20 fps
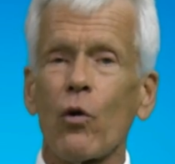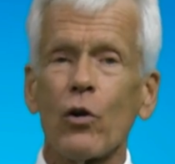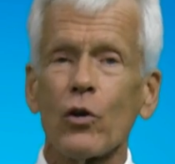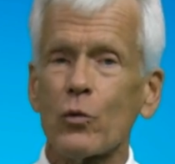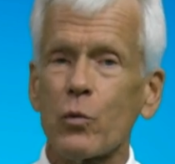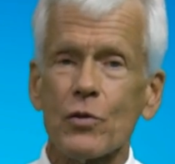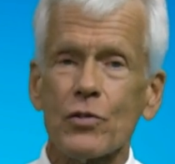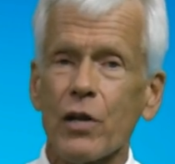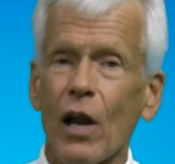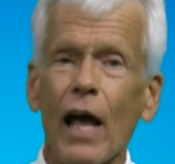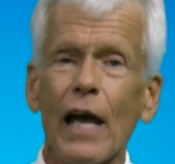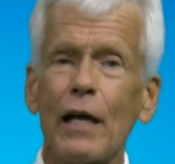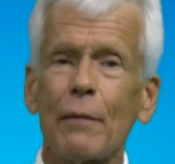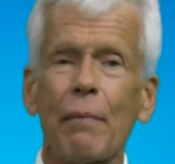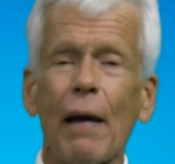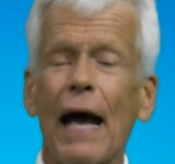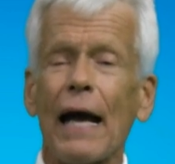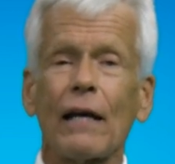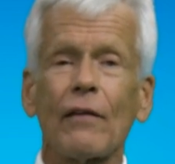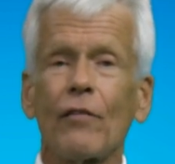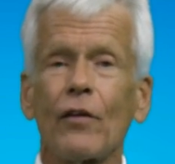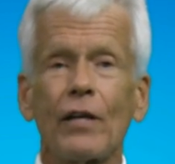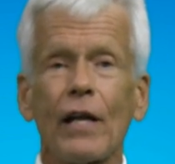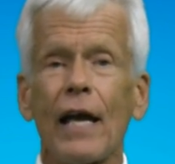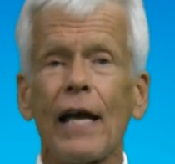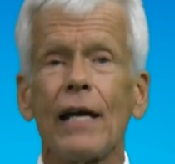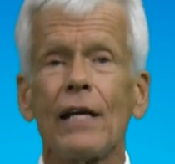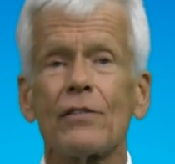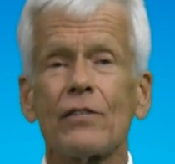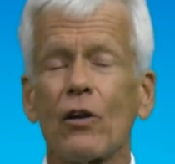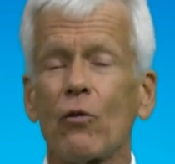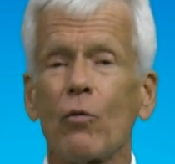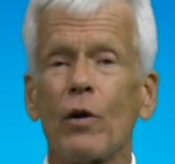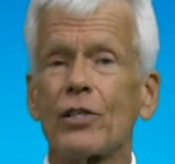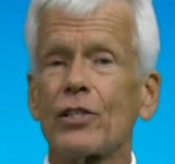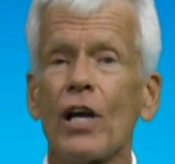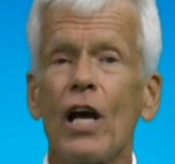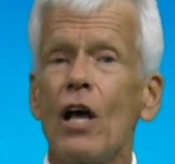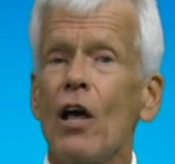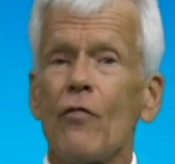was like back in the days in
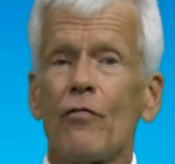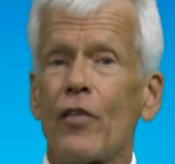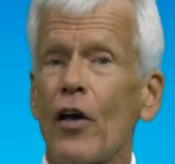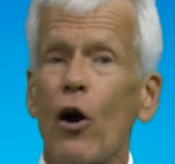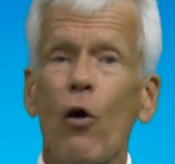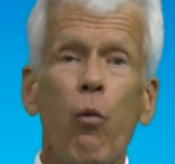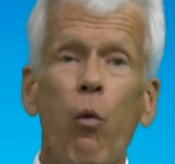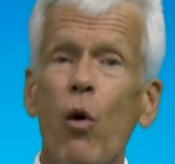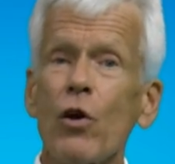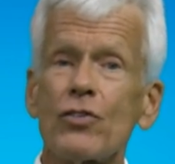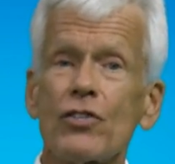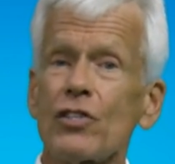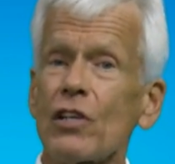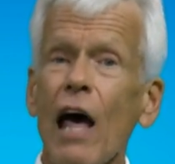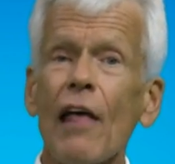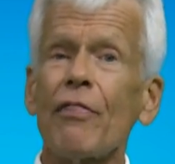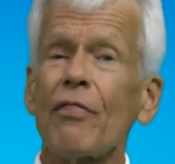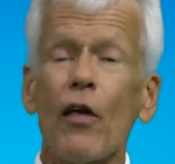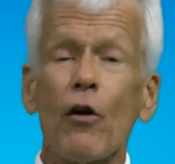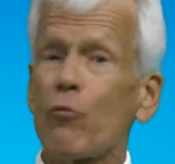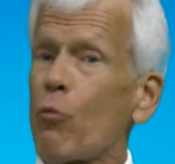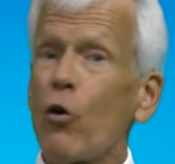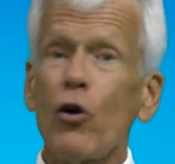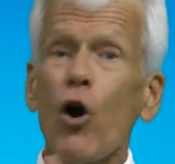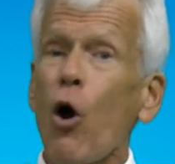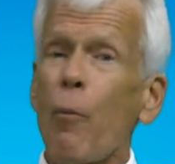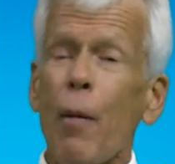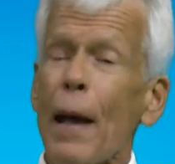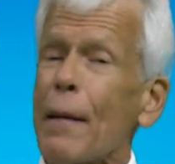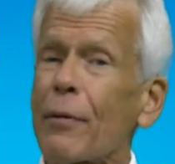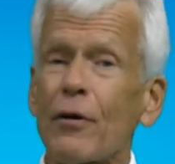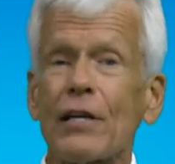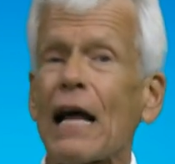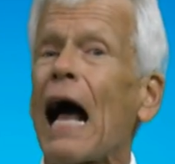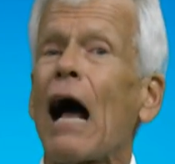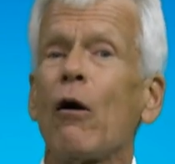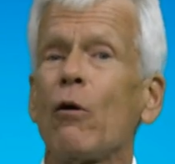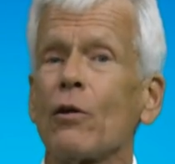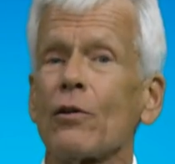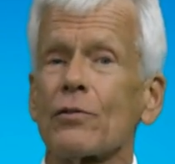which there were no paper
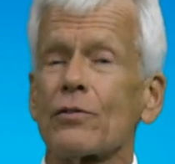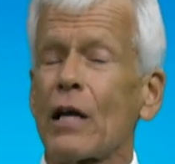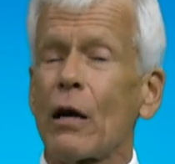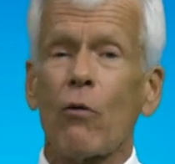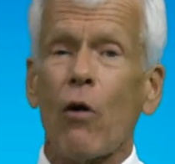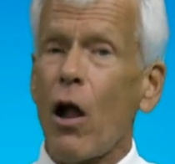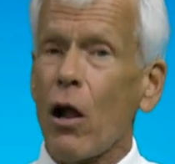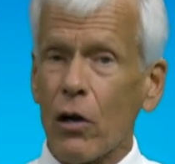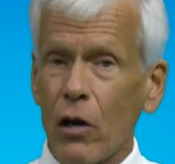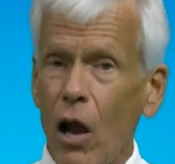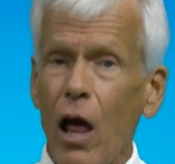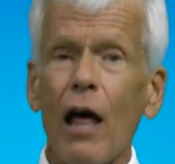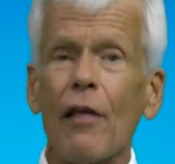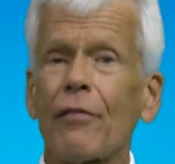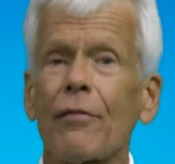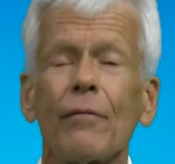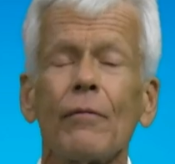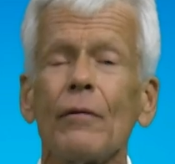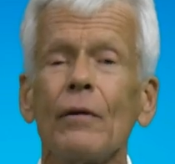towels. They were all cloth.